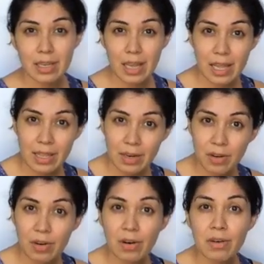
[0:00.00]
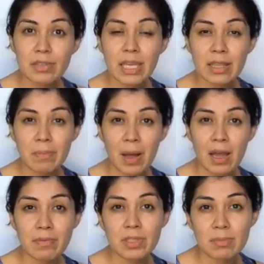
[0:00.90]
and then curves at the
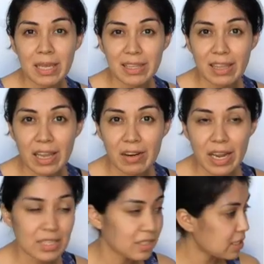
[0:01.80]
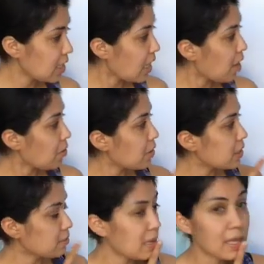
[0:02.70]
bottom to make the letter S. Do you see how
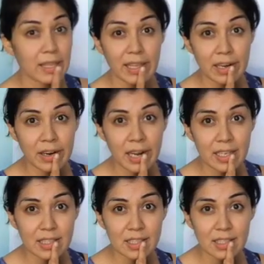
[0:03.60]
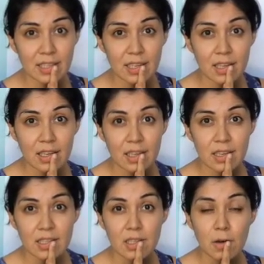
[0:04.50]
it's making the letter S?
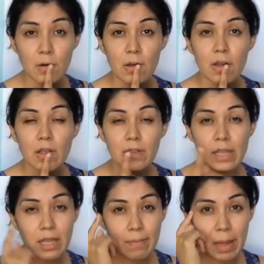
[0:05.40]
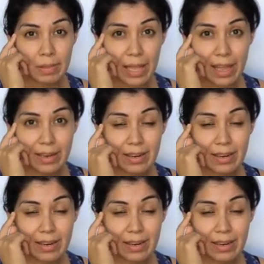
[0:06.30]
So, think about that.